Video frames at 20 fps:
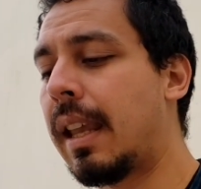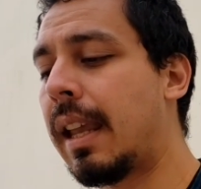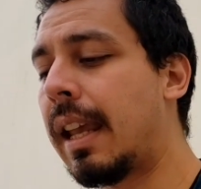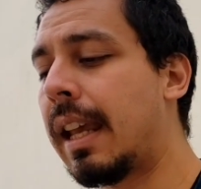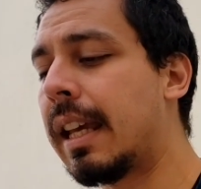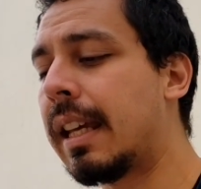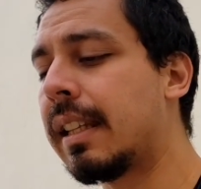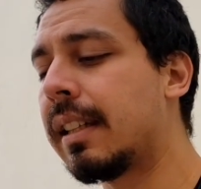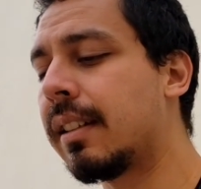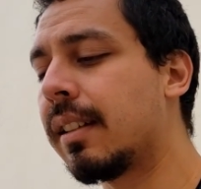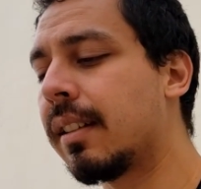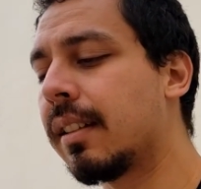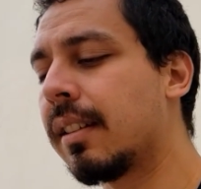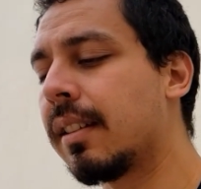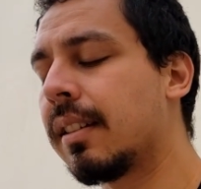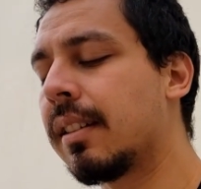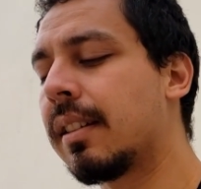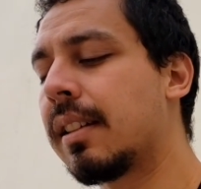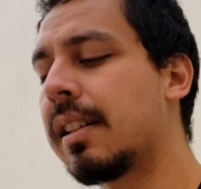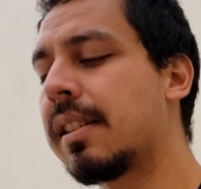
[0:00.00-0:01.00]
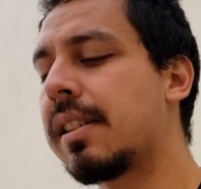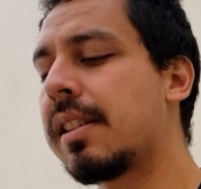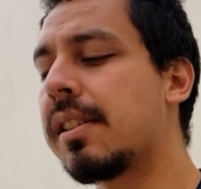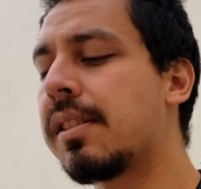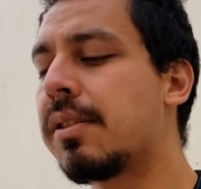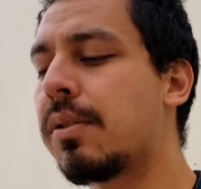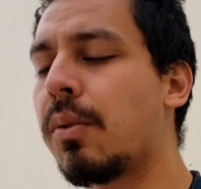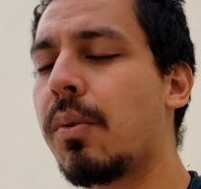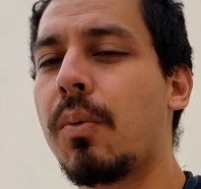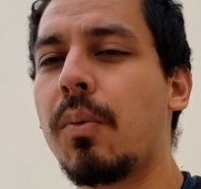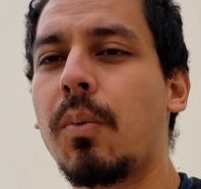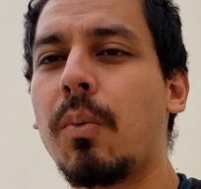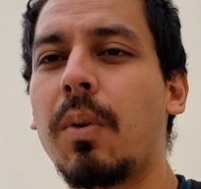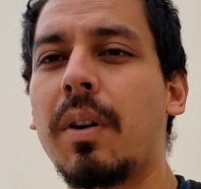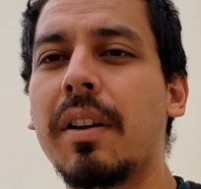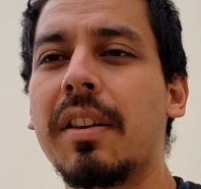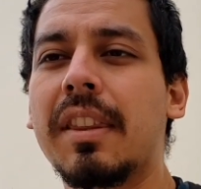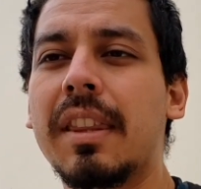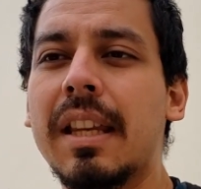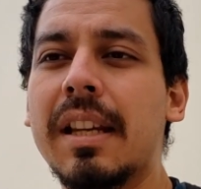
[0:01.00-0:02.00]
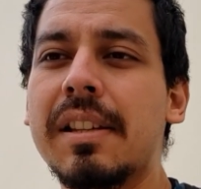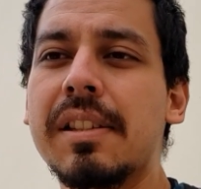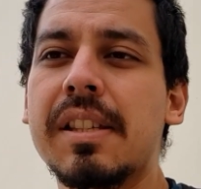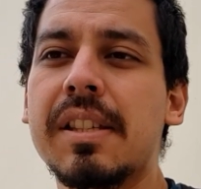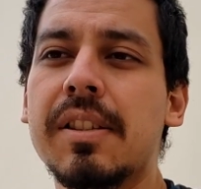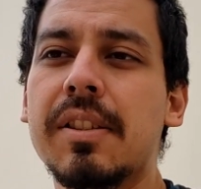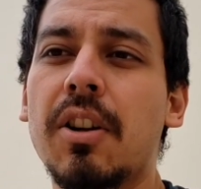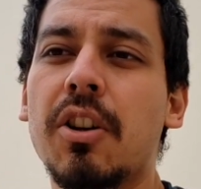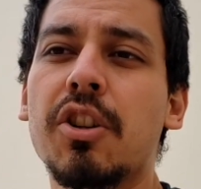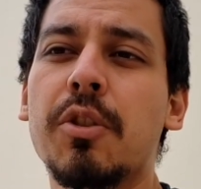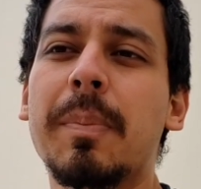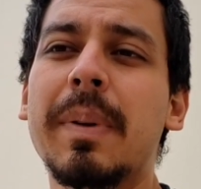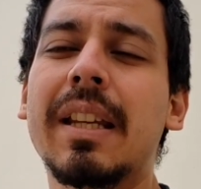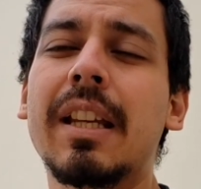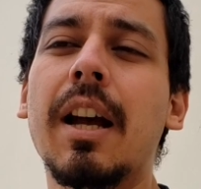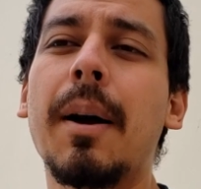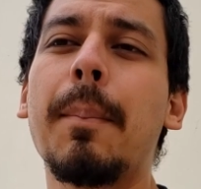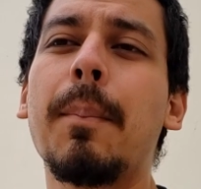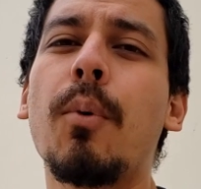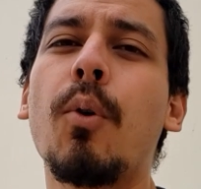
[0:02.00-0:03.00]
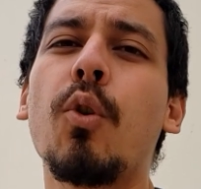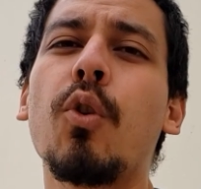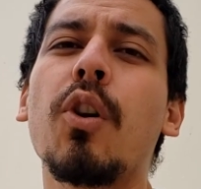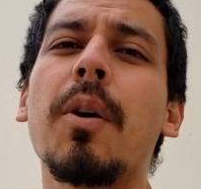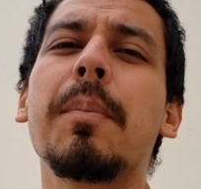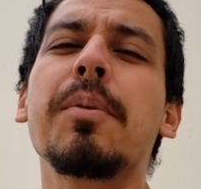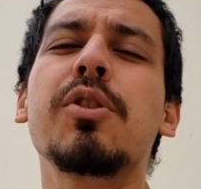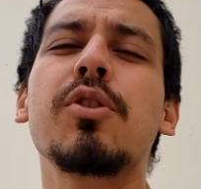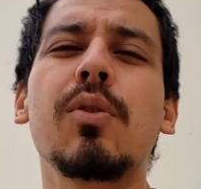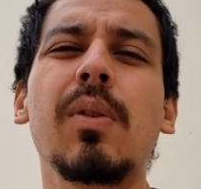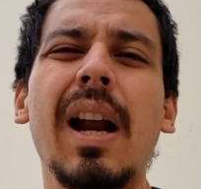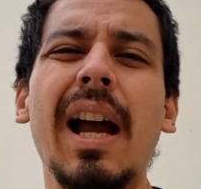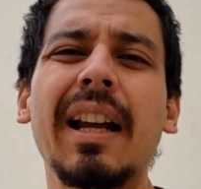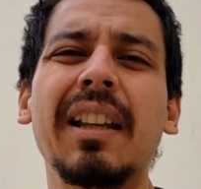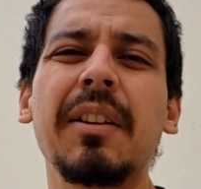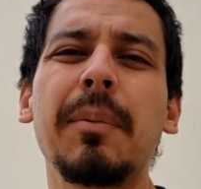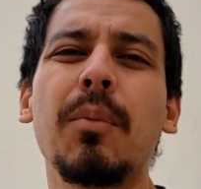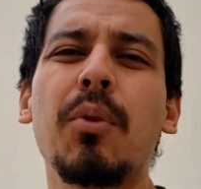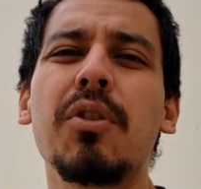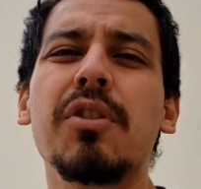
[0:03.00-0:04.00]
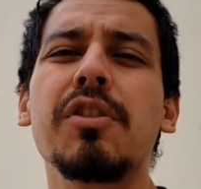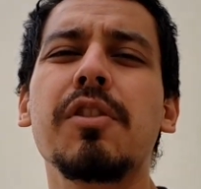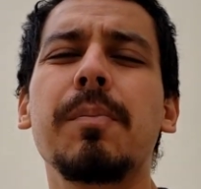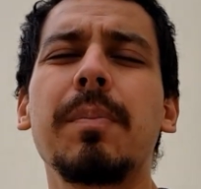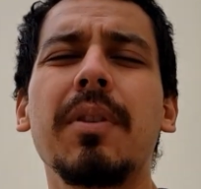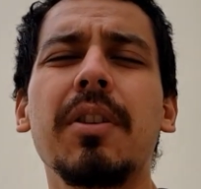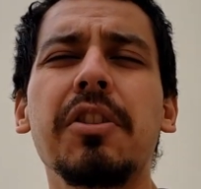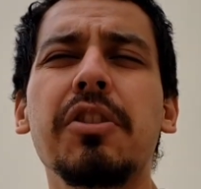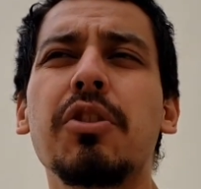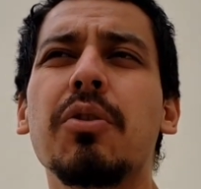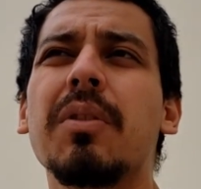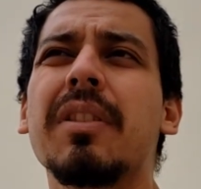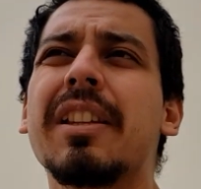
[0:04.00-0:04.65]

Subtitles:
And this is where things start to become more abstract and more spiritual,